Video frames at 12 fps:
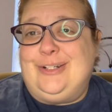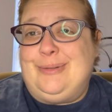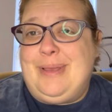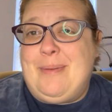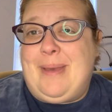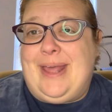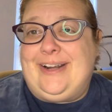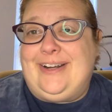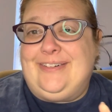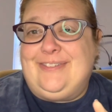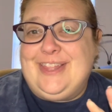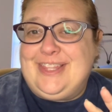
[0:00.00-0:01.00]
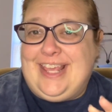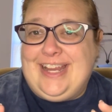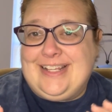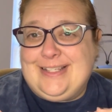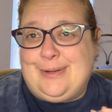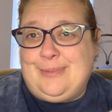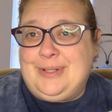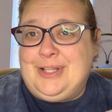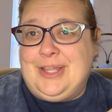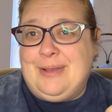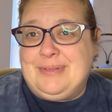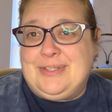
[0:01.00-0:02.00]
bit better with like some
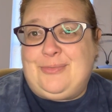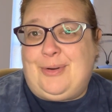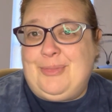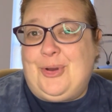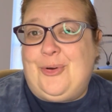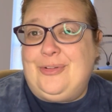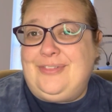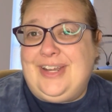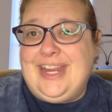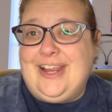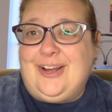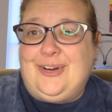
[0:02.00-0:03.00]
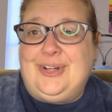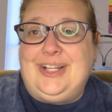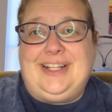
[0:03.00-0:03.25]
clips from the old video.